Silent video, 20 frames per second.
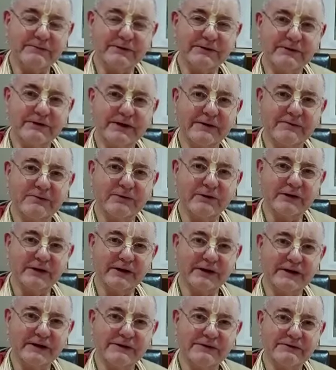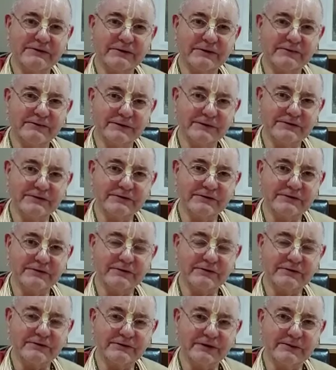but then within each division
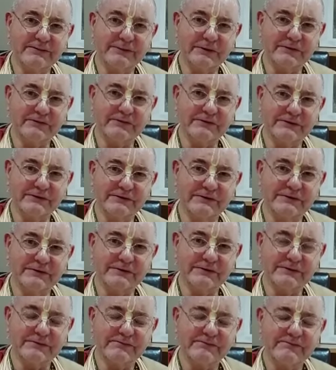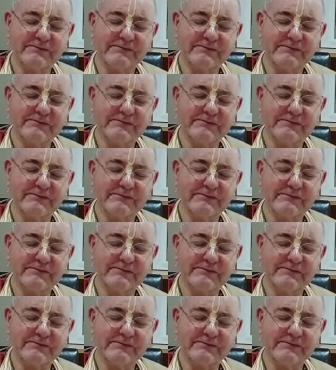there are subdivisions.